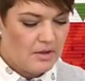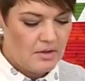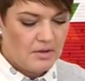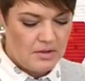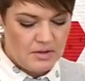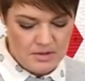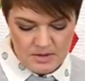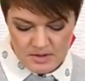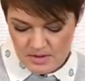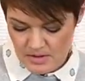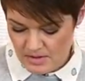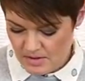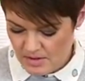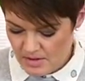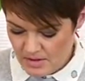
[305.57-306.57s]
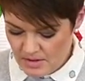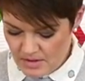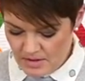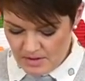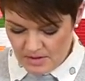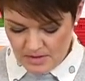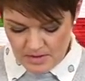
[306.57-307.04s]

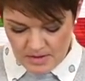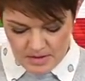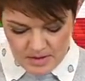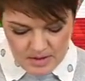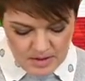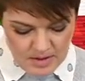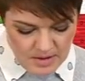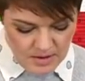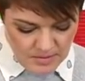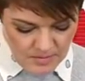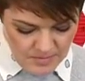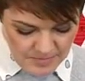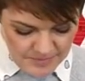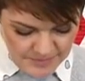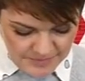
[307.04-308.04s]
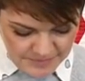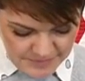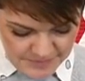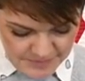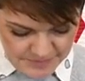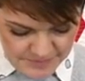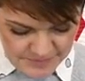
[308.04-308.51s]

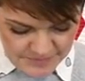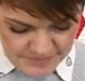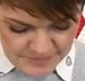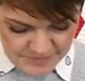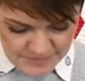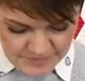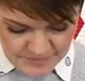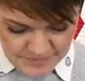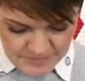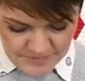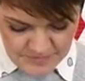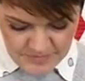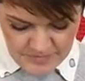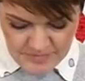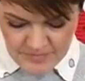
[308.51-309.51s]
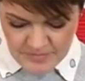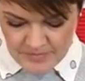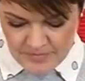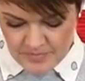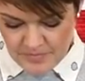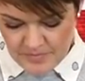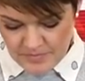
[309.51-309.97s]

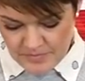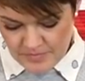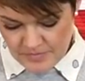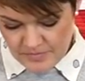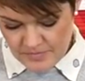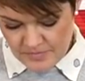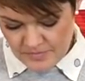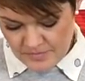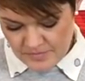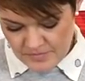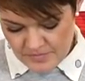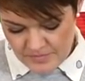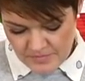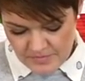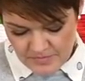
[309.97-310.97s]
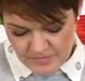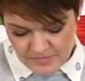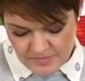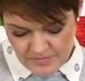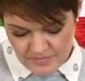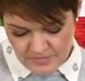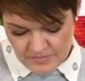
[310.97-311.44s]
(no one is talking)